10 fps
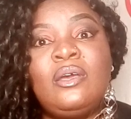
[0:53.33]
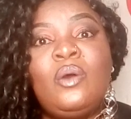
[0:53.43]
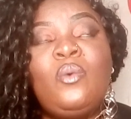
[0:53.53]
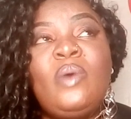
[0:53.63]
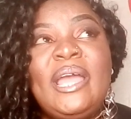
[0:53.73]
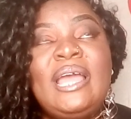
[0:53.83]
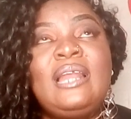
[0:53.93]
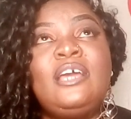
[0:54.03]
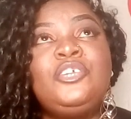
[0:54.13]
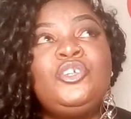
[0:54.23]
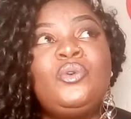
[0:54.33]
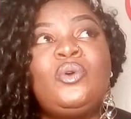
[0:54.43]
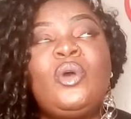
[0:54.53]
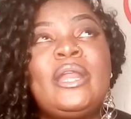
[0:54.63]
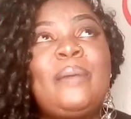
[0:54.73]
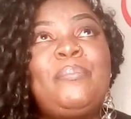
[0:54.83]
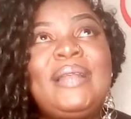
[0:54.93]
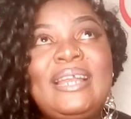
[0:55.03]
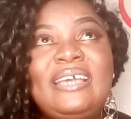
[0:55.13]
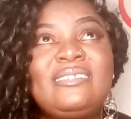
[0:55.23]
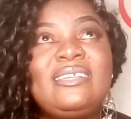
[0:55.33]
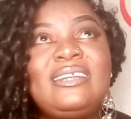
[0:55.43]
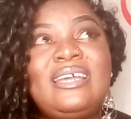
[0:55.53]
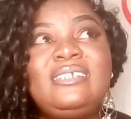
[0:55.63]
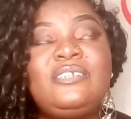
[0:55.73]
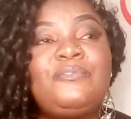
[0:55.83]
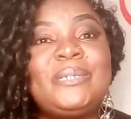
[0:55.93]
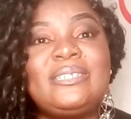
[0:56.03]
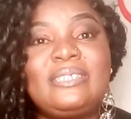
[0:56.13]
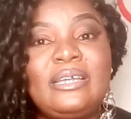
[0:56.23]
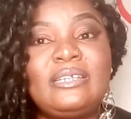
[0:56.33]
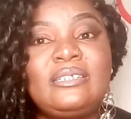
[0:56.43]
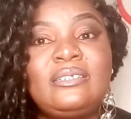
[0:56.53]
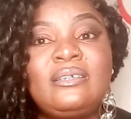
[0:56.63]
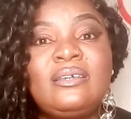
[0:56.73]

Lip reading: Well, you're gonna place 90%